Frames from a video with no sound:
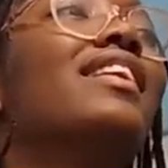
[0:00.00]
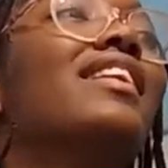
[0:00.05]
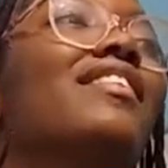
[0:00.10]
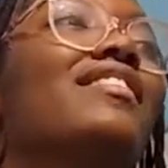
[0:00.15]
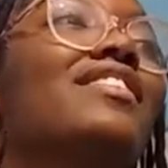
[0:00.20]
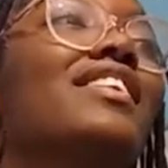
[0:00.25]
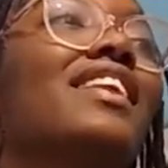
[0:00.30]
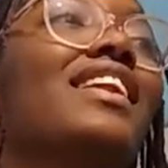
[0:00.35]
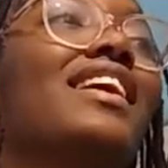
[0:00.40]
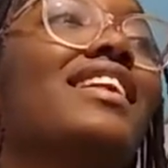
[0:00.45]

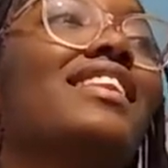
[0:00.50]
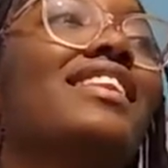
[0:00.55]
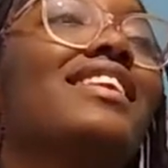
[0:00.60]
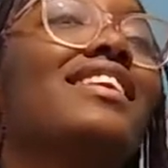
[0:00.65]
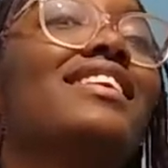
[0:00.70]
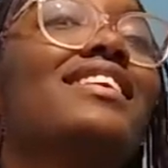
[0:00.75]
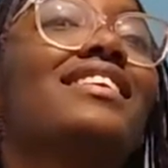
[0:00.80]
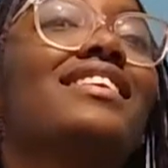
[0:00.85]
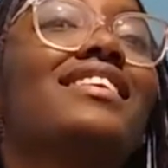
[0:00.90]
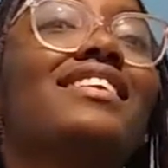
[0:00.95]
left it like
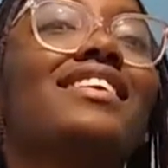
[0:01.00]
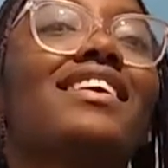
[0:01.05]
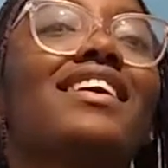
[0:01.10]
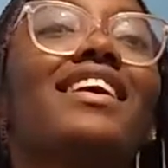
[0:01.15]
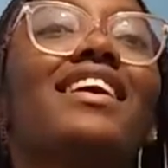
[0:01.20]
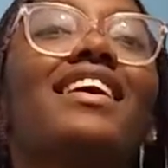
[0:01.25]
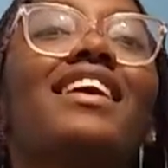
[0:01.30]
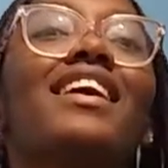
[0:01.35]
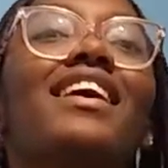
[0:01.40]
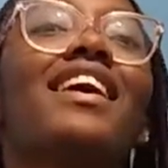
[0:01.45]
this.
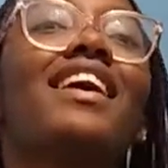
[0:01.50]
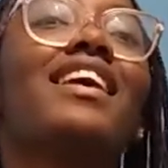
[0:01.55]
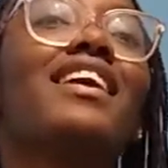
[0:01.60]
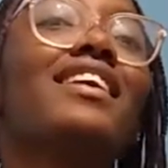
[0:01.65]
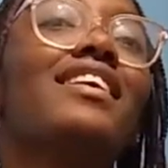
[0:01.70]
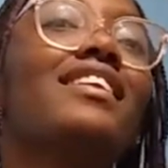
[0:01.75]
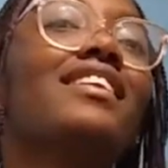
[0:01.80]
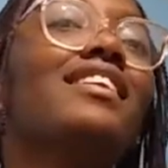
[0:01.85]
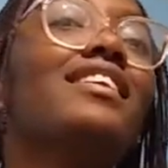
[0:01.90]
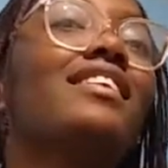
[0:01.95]

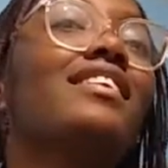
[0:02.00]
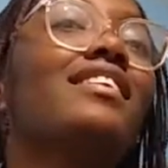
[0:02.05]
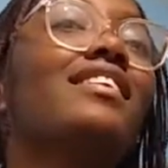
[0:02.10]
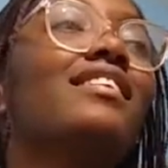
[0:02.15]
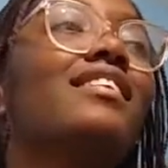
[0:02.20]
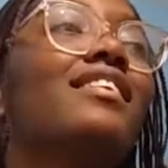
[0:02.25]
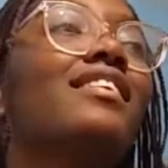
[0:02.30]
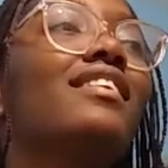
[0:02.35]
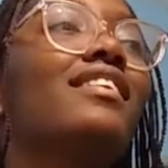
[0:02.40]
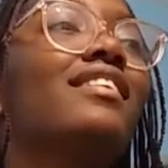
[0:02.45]

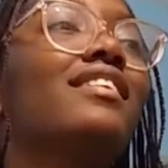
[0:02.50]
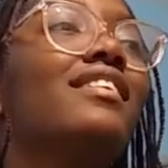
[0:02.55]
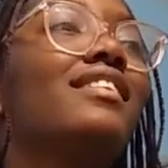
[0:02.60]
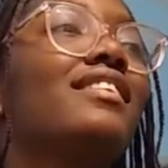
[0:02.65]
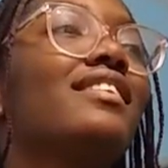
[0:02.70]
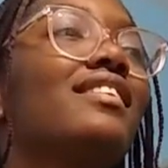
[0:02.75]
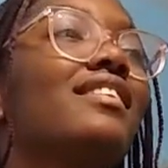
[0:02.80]
So, hold on.